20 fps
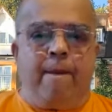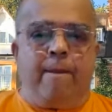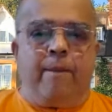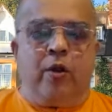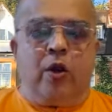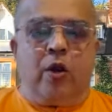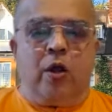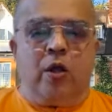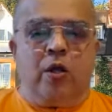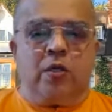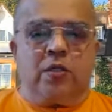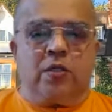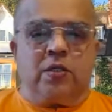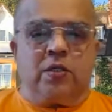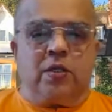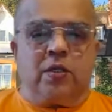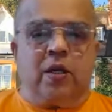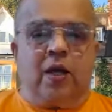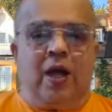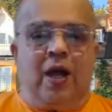
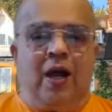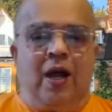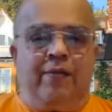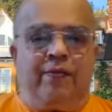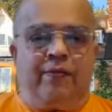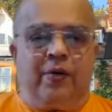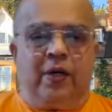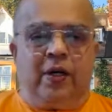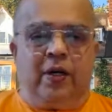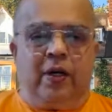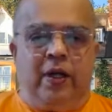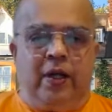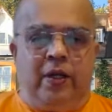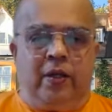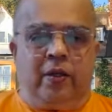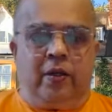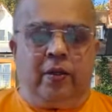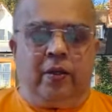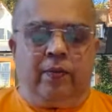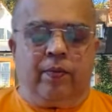Because after
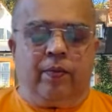death,